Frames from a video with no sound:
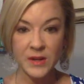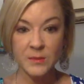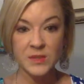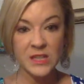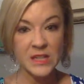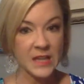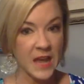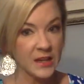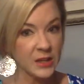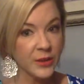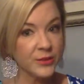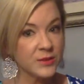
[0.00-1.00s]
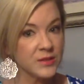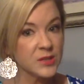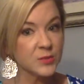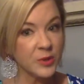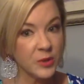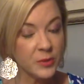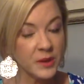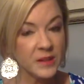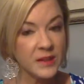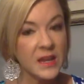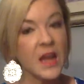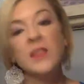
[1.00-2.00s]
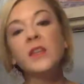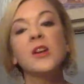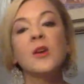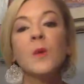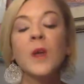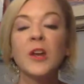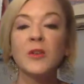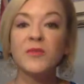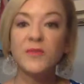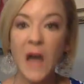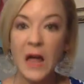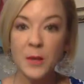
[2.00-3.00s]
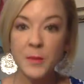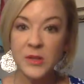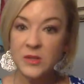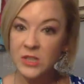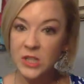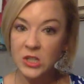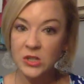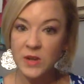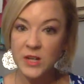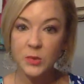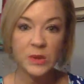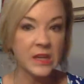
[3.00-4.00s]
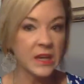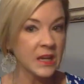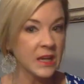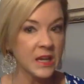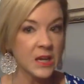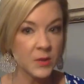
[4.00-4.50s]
I'm just going to kind of go through this real quickly, and then you're going to follow up with your sales director with any